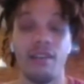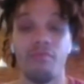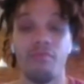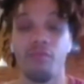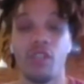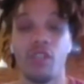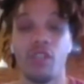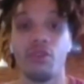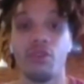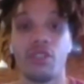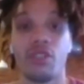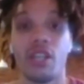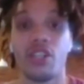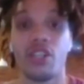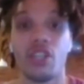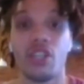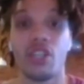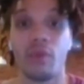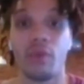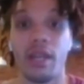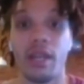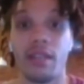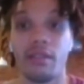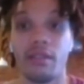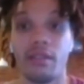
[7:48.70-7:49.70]
you know, such a
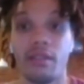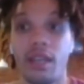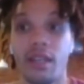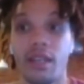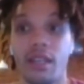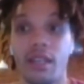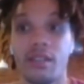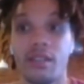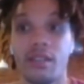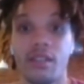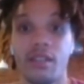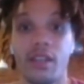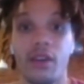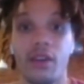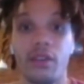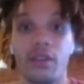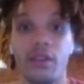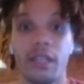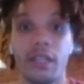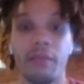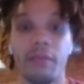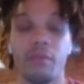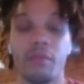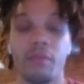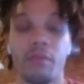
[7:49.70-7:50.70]
great thing
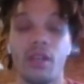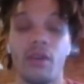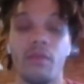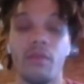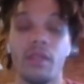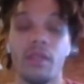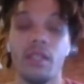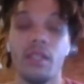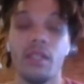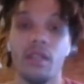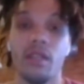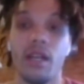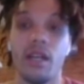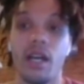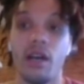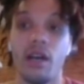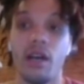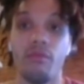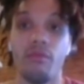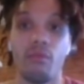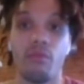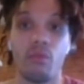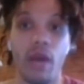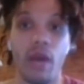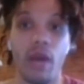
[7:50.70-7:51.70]
necessarily. So
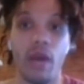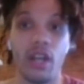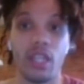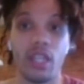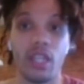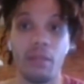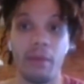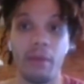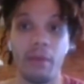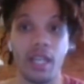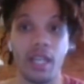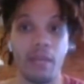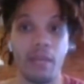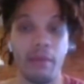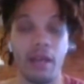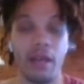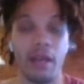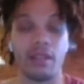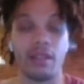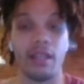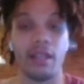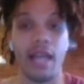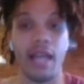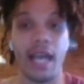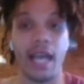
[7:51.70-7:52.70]
right on the money
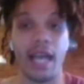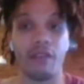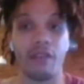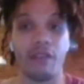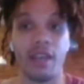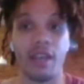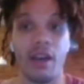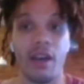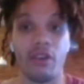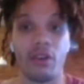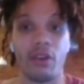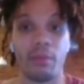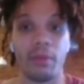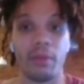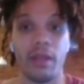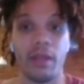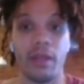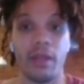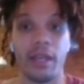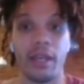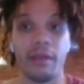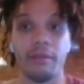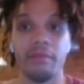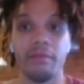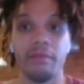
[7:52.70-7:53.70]
about the lack of
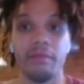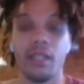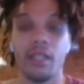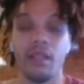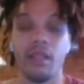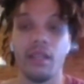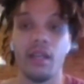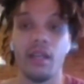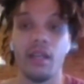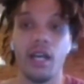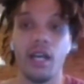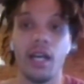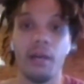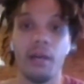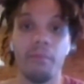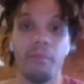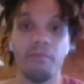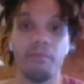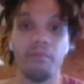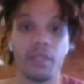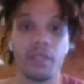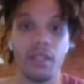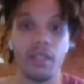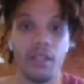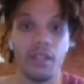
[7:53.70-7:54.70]
counterplay.
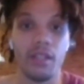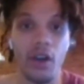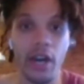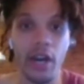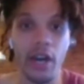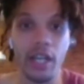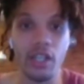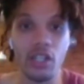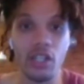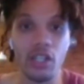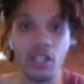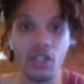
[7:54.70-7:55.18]
All right.